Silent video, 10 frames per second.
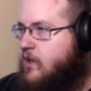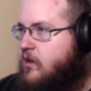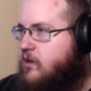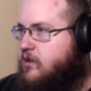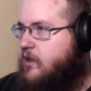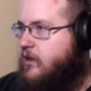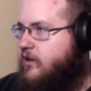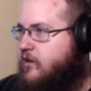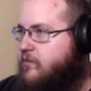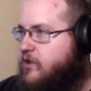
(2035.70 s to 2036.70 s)
Let's get
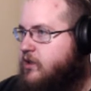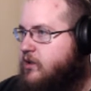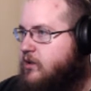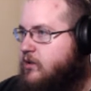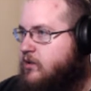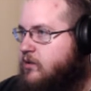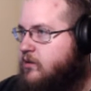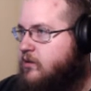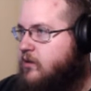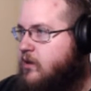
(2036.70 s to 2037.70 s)
another commission.
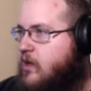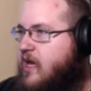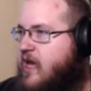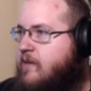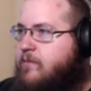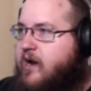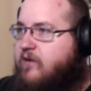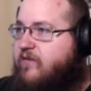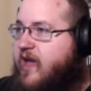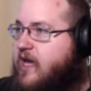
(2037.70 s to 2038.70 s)

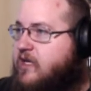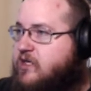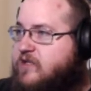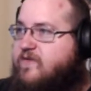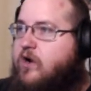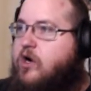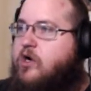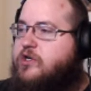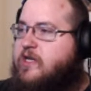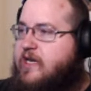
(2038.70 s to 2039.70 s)
Empire of Hands,
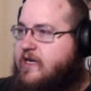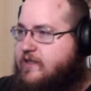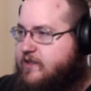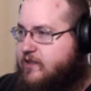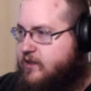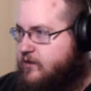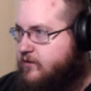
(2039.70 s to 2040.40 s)
far to the east.